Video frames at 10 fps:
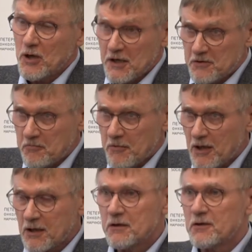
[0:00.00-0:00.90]
other
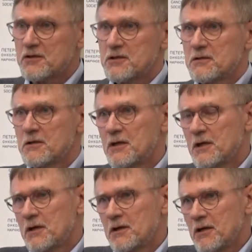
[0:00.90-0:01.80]
markers.
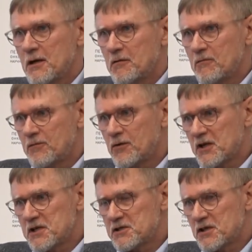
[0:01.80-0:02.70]

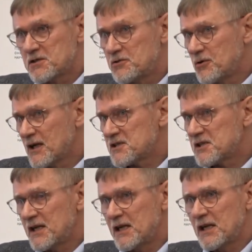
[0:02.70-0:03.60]
For instance,
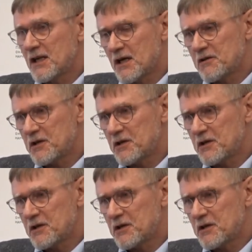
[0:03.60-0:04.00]
dual staining.